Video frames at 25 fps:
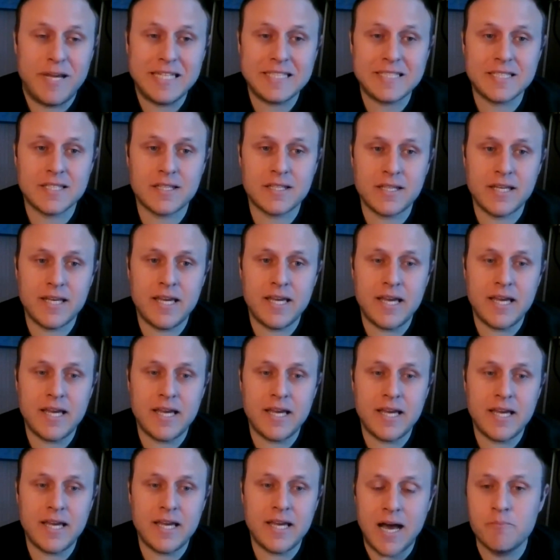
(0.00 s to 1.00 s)
Basically,
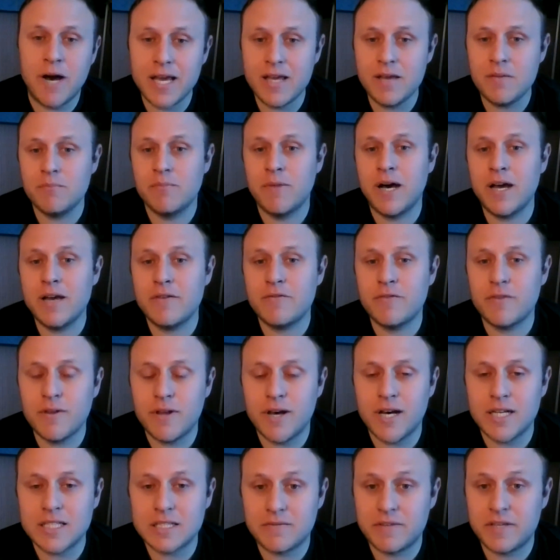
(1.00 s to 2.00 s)

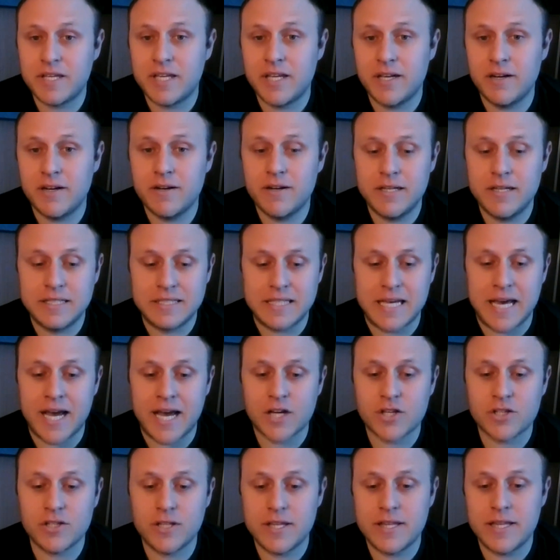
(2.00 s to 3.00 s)
my philosophy here
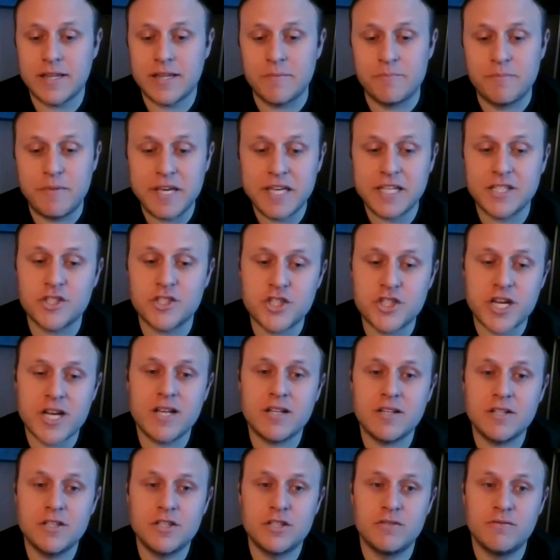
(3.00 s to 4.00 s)
is actually that the biggest
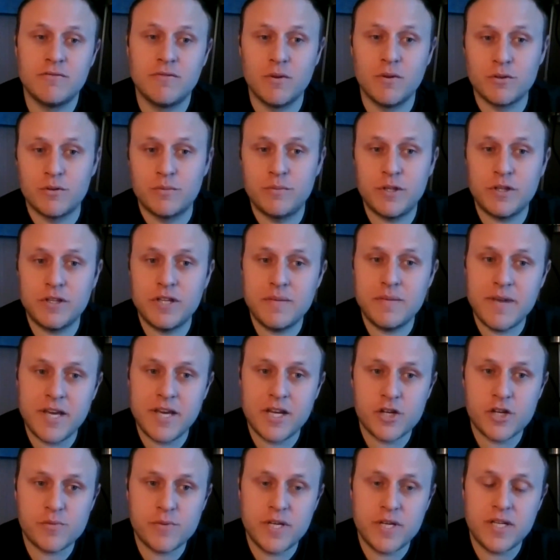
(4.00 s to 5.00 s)
challenge in vulnerability
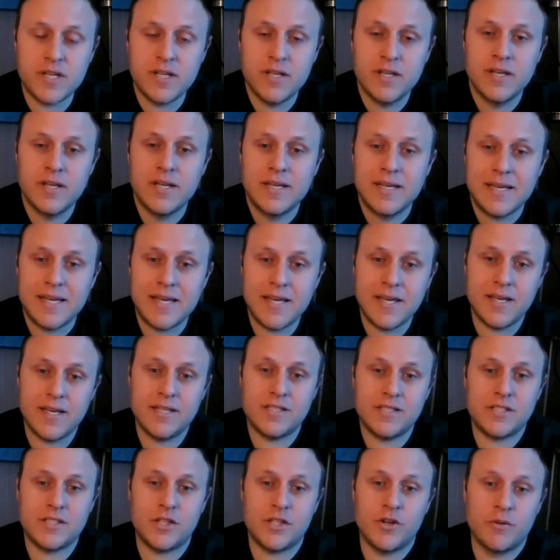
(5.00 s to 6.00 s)
management
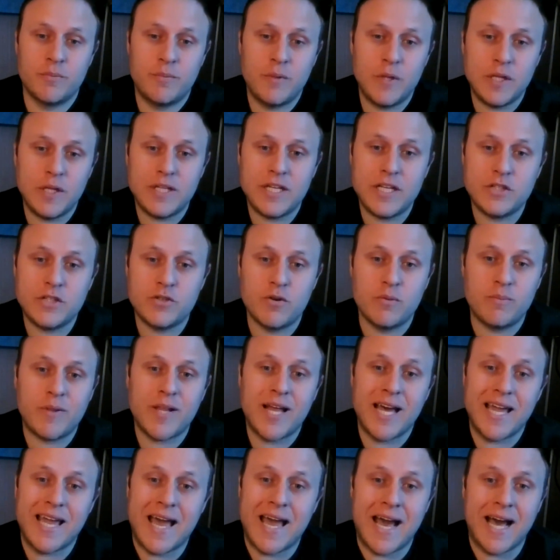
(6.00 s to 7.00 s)
is your ability to
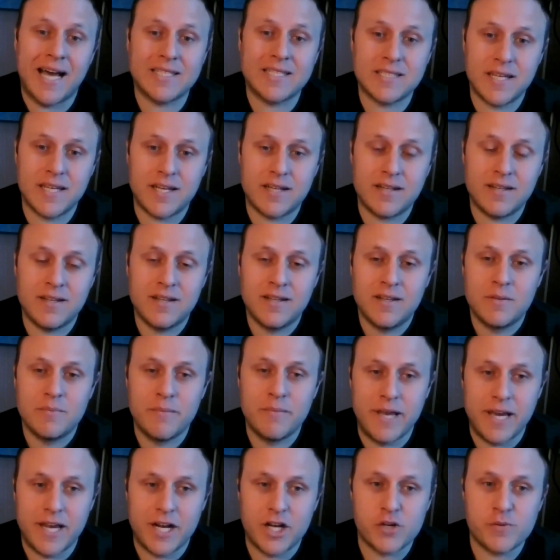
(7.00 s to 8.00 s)
apply asset
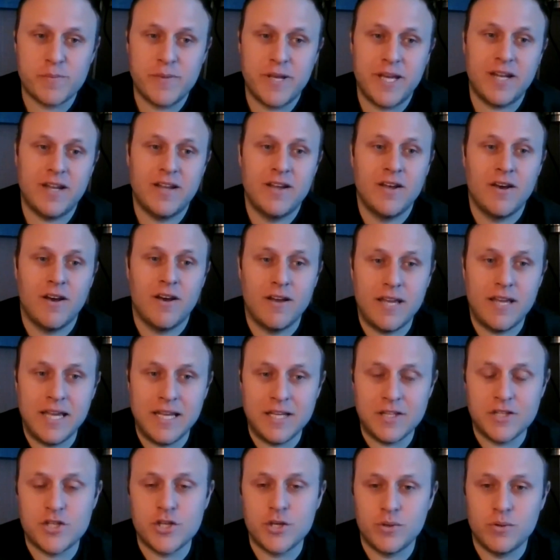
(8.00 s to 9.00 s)
management
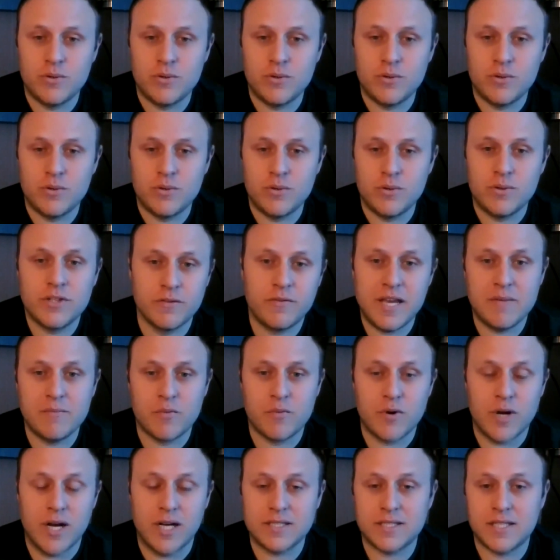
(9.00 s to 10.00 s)
into
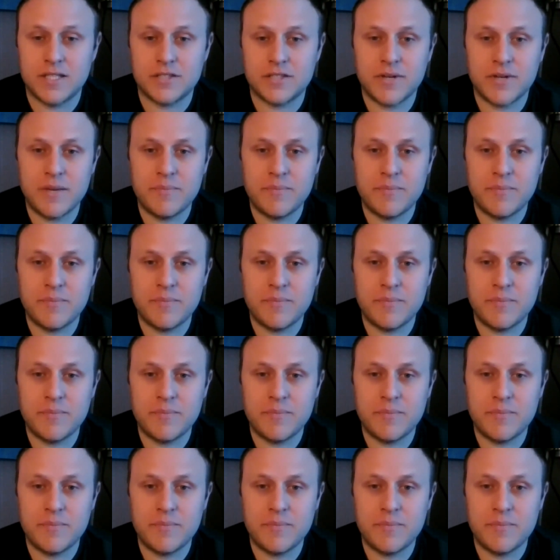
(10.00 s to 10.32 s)
your VM